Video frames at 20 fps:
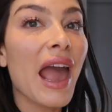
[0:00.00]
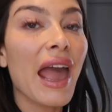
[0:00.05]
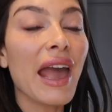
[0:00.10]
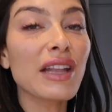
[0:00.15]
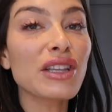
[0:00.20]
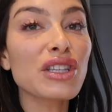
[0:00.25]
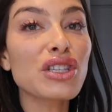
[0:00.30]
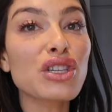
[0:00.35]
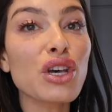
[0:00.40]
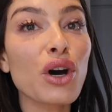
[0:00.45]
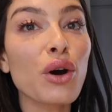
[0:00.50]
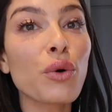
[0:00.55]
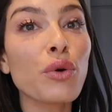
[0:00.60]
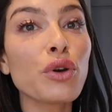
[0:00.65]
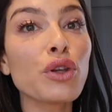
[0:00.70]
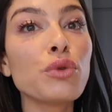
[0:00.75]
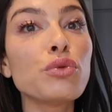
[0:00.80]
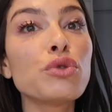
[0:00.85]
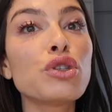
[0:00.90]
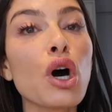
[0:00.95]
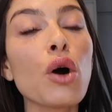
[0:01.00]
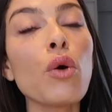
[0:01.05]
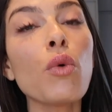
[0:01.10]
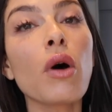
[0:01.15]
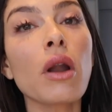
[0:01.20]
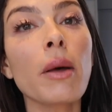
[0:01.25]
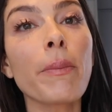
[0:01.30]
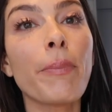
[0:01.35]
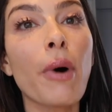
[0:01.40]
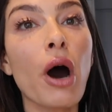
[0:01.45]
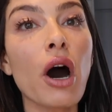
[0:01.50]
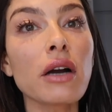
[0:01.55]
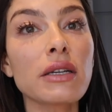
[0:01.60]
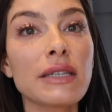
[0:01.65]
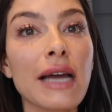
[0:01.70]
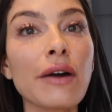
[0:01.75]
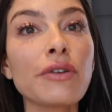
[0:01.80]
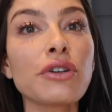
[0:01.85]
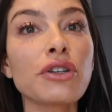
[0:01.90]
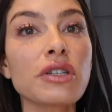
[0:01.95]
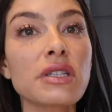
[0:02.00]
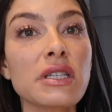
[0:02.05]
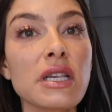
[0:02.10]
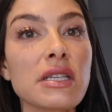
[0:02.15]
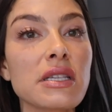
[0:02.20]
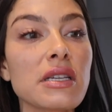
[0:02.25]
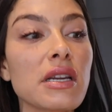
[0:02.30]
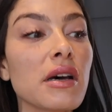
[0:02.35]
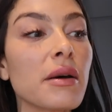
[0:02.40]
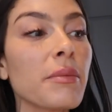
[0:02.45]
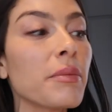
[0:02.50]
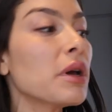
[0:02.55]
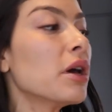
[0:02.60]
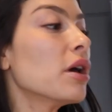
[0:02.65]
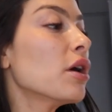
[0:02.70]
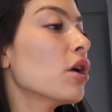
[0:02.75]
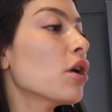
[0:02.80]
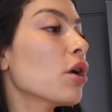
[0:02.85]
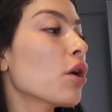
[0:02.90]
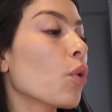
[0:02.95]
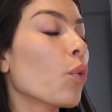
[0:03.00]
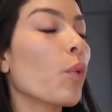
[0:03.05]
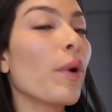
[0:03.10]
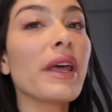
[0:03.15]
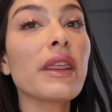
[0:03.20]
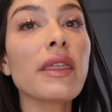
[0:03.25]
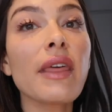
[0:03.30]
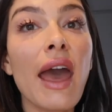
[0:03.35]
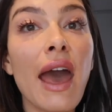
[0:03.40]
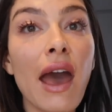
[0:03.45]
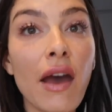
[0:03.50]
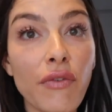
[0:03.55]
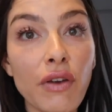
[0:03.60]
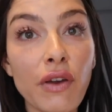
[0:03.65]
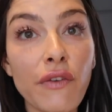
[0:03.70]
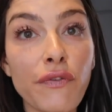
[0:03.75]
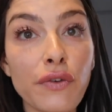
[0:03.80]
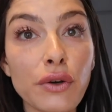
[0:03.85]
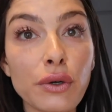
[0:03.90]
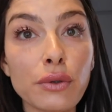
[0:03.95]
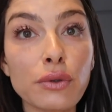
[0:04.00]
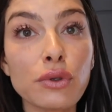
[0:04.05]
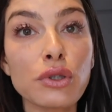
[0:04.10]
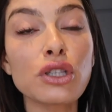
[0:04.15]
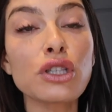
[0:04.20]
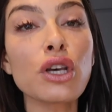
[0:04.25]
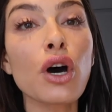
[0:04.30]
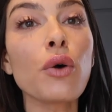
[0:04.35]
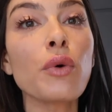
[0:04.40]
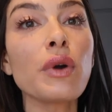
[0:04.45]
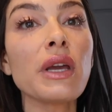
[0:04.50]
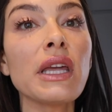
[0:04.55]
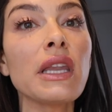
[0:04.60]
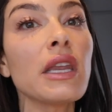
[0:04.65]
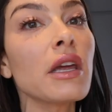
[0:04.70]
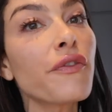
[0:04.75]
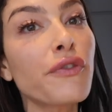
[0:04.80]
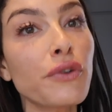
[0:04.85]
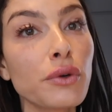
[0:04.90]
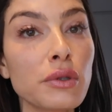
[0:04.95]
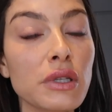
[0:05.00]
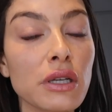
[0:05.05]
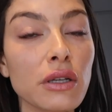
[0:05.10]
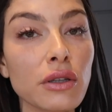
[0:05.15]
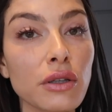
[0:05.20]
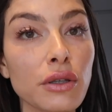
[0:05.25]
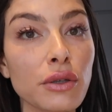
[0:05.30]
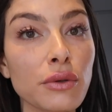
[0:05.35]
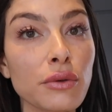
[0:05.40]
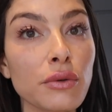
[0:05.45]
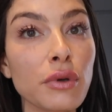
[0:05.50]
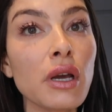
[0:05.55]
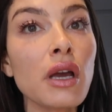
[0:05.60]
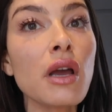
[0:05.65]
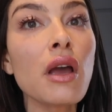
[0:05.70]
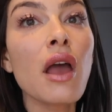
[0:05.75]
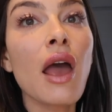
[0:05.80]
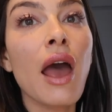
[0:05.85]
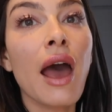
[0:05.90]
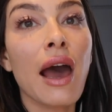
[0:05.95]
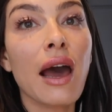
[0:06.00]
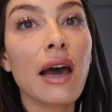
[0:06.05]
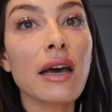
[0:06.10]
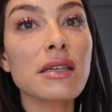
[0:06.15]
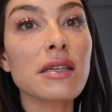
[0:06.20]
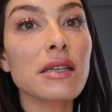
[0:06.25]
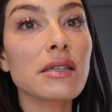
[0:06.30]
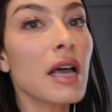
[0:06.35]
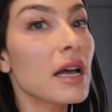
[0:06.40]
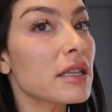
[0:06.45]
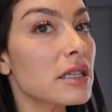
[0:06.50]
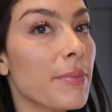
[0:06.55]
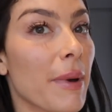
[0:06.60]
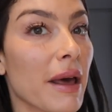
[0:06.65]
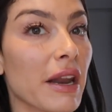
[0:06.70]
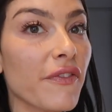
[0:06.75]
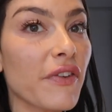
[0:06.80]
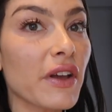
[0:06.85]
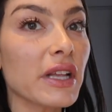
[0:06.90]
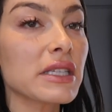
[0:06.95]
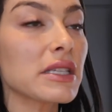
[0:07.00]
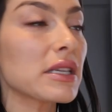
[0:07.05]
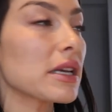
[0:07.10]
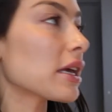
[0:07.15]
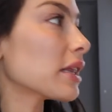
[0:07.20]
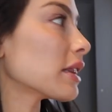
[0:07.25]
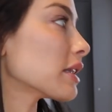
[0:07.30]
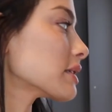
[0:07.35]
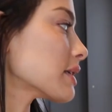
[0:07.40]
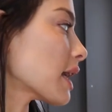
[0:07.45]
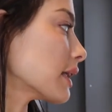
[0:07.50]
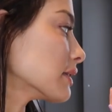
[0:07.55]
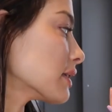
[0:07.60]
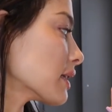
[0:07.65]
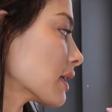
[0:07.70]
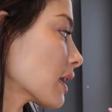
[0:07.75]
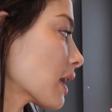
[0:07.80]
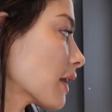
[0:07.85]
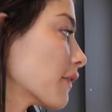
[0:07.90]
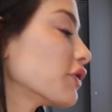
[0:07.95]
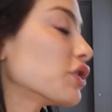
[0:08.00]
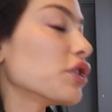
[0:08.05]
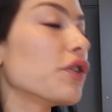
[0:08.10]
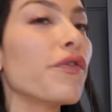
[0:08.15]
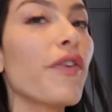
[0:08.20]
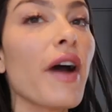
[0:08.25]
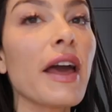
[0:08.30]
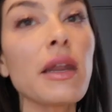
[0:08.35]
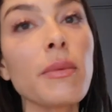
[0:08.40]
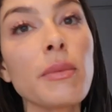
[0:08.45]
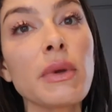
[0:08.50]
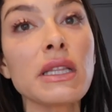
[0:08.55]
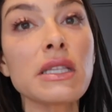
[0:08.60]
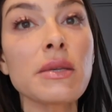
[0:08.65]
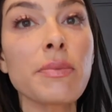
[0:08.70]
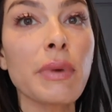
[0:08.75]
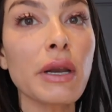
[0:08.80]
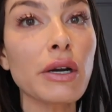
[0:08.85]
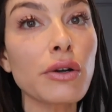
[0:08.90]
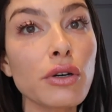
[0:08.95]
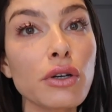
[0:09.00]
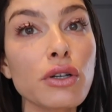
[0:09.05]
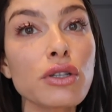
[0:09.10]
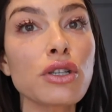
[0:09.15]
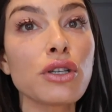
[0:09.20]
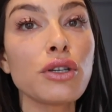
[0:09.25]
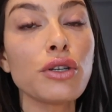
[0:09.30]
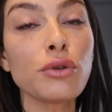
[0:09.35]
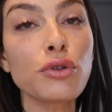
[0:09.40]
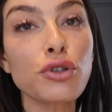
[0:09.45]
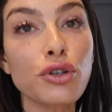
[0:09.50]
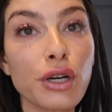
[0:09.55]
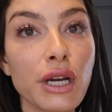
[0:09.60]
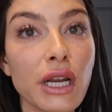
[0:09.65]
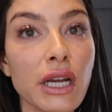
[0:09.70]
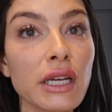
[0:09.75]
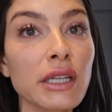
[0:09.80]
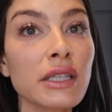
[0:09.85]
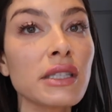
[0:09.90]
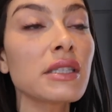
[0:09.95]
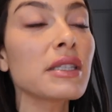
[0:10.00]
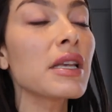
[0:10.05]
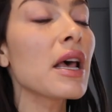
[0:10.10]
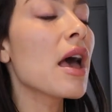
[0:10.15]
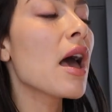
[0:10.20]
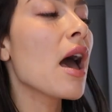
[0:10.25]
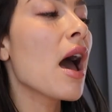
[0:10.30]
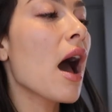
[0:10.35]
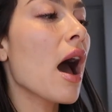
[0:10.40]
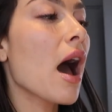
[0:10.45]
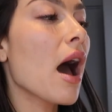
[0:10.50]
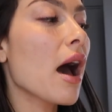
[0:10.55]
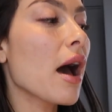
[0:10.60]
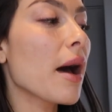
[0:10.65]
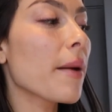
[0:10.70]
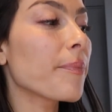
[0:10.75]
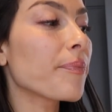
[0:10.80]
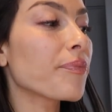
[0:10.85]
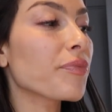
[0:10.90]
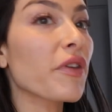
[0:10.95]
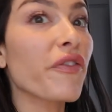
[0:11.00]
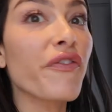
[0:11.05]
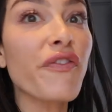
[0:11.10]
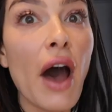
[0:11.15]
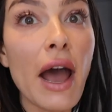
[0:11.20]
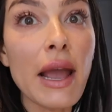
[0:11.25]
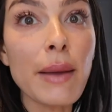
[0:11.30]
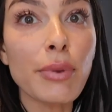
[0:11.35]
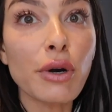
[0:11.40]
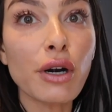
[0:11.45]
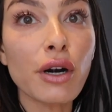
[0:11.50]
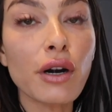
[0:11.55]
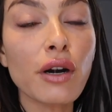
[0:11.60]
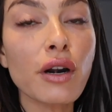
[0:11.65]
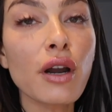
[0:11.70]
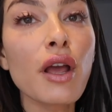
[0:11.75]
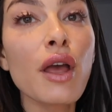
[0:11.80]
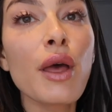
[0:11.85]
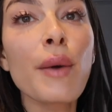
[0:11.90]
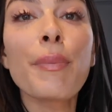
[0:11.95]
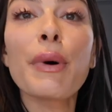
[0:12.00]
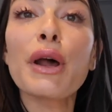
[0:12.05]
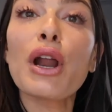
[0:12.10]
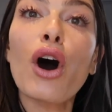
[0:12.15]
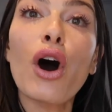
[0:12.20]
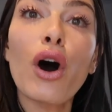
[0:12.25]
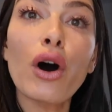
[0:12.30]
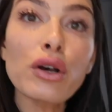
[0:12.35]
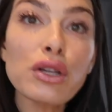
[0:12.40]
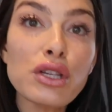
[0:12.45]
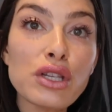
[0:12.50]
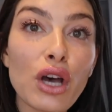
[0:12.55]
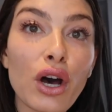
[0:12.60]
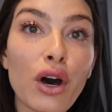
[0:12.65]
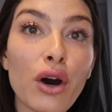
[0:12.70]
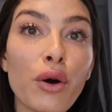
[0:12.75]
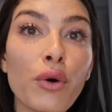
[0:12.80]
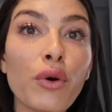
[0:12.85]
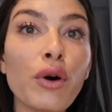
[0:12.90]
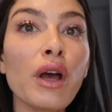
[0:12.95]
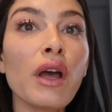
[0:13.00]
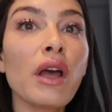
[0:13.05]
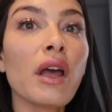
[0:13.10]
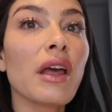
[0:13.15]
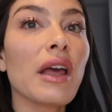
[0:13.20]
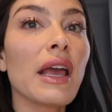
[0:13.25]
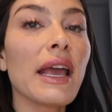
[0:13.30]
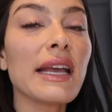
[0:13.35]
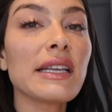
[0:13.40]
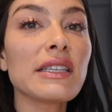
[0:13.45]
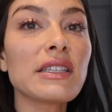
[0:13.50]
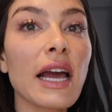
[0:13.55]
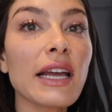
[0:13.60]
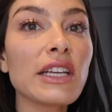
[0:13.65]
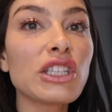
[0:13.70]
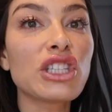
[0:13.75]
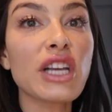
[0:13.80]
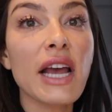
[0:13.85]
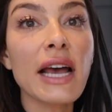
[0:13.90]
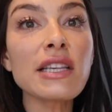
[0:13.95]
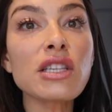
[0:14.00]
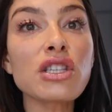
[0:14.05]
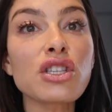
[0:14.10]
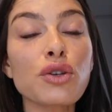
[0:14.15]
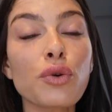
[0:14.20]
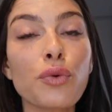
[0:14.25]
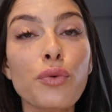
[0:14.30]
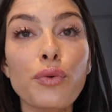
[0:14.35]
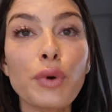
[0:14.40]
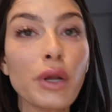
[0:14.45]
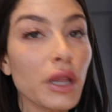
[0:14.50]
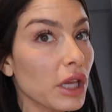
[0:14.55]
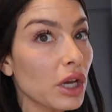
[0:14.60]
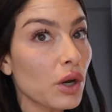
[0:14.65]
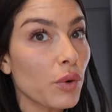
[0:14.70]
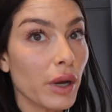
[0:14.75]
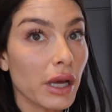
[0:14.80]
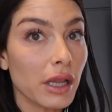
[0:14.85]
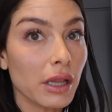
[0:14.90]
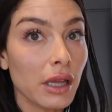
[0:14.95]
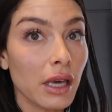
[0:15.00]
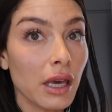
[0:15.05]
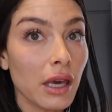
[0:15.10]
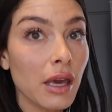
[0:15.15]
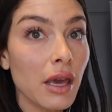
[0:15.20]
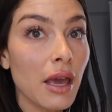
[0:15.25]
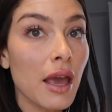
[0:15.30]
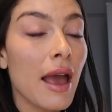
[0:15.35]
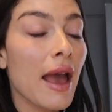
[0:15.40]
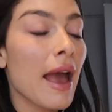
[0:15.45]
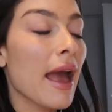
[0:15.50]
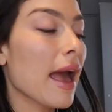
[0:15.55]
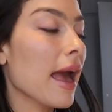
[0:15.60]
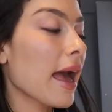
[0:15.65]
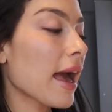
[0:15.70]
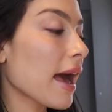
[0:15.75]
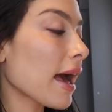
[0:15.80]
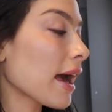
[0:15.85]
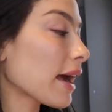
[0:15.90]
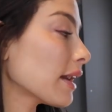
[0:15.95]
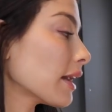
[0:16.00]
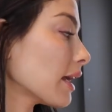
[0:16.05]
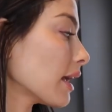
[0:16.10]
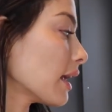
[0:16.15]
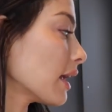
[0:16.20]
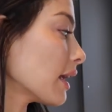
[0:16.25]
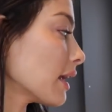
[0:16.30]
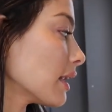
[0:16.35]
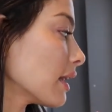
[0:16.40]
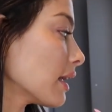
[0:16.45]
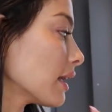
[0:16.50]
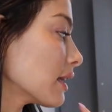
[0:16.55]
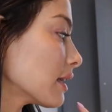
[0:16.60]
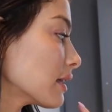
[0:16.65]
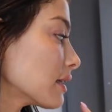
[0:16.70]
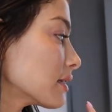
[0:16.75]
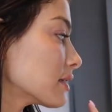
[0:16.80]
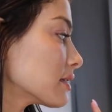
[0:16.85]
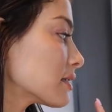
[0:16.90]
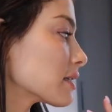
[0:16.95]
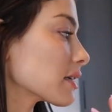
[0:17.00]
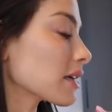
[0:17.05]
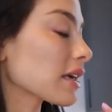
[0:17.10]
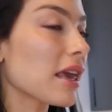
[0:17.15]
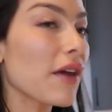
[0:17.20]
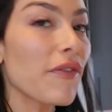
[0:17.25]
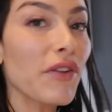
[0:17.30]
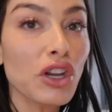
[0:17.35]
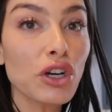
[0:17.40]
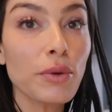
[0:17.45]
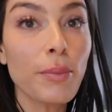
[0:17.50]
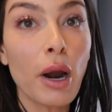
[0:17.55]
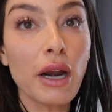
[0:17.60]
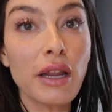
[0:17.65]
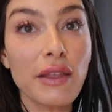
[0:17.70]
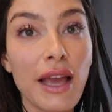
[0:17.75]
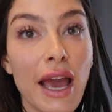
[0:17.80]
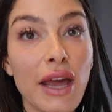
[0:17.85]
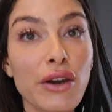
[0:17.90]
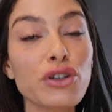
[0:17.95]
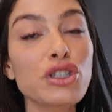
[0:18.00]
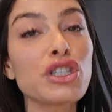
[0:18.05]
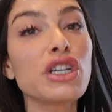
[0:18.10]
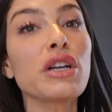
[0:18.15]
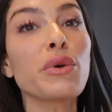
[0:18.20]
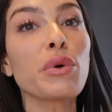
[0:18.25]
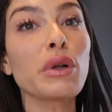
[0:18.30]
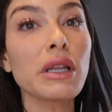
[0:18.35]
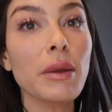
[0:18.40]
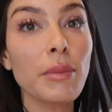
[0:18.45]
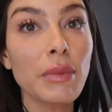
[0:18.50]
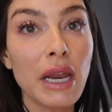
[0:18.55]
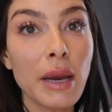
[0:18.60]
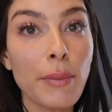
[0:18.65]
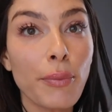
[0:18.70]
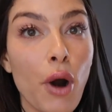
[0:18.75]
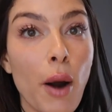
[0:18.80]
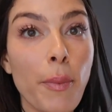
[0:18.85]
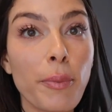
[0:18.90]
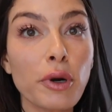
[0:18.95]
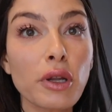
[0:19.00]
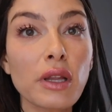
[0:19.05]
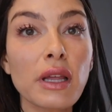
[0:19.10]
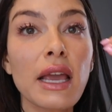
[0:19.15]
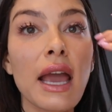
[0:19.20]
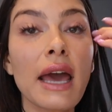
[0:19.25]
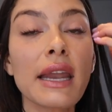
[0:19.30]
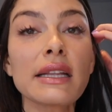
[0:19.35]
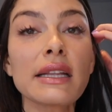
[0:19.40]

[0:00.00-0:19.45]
And so you don't want to bog down your system with heavy food. So eating fruit till noon has tons of benefits in the sense that it gives you vitamins, minerals, nutrients, um, fiber, but also it digests really quickly and it is giving your body the energy to eliminate properly